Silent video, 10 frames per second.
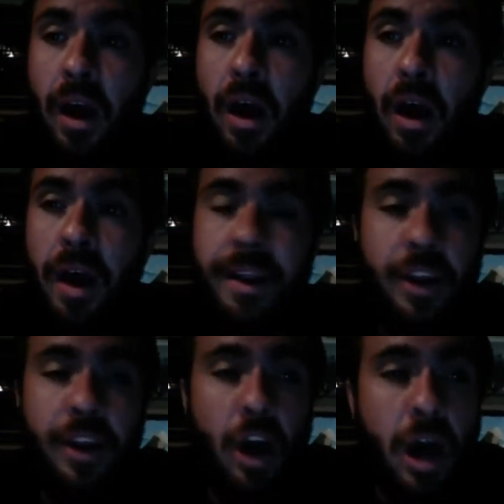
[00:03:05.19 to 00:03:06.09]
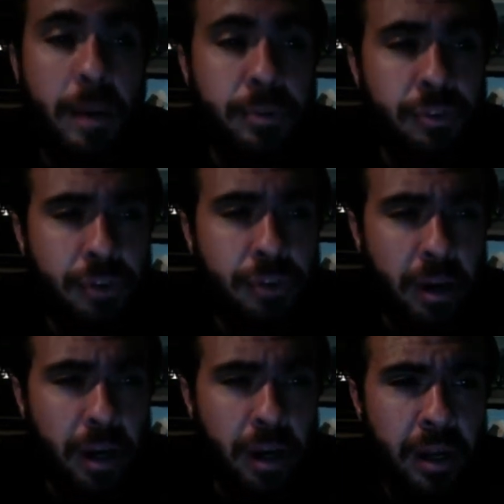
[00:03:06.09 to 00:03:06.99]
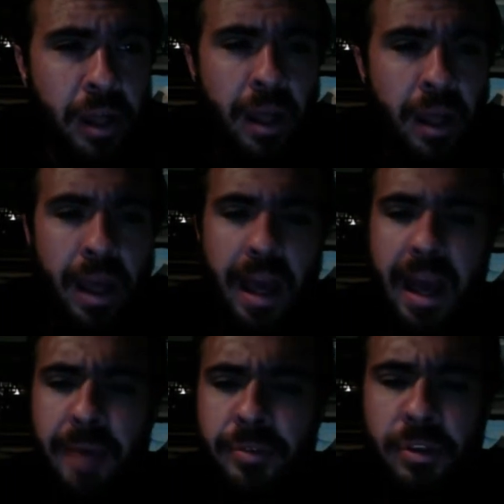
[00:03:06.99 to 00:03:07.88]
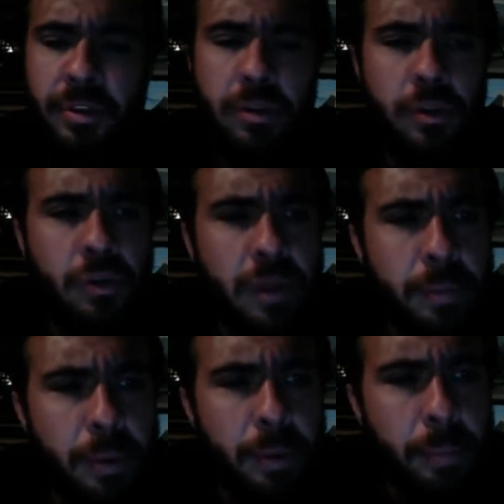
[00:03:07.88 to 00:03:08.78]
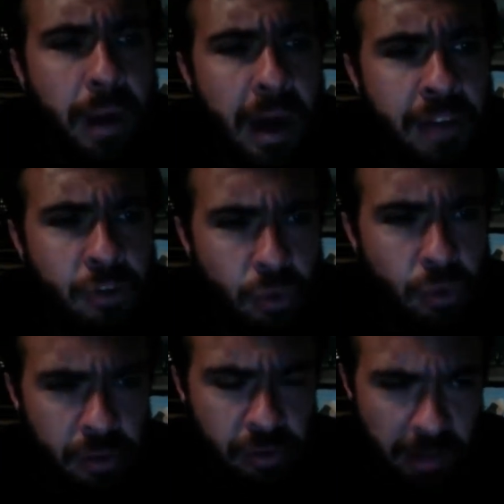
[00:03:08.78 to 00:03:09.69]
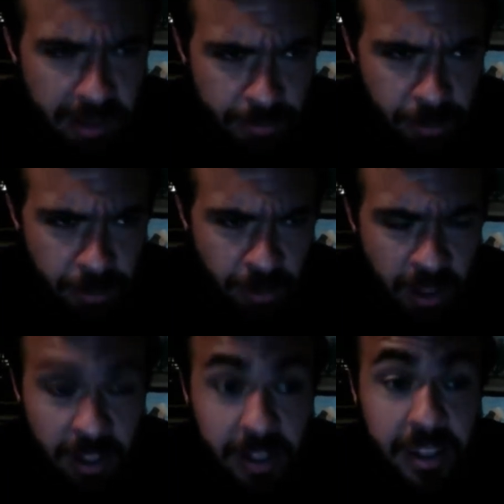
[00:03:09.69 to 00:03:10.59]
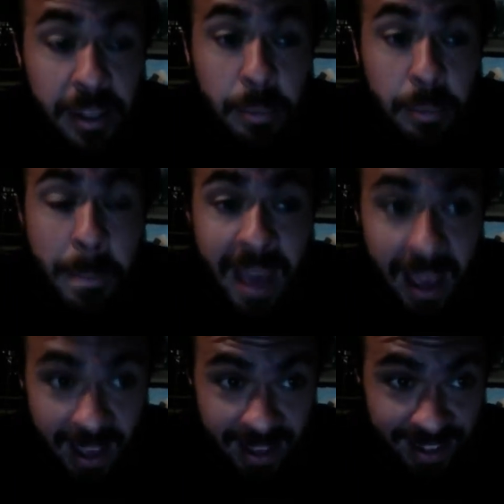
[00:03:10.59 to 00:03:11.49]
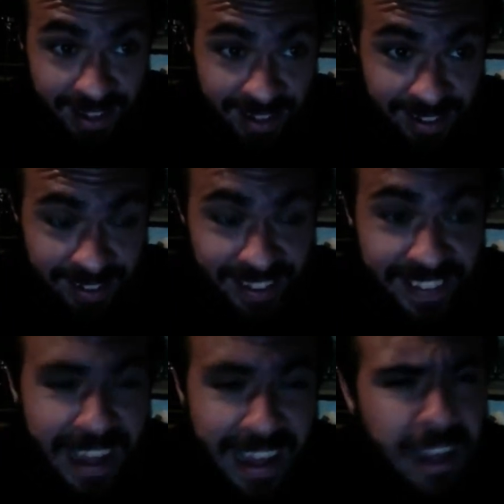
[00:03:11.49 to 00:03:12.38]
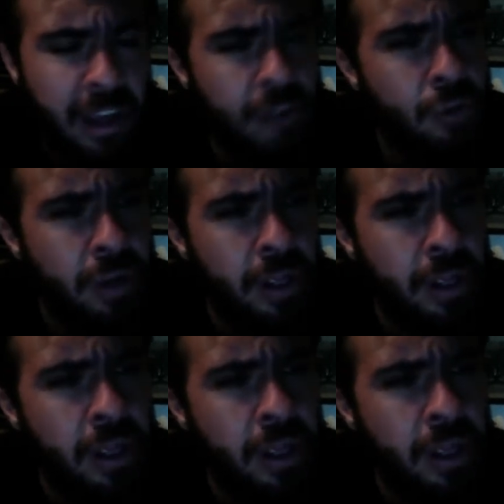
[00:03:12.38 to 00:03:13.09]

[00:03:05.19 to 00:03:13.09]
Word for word: on an absurd, absolutely preposterous level, demand that that country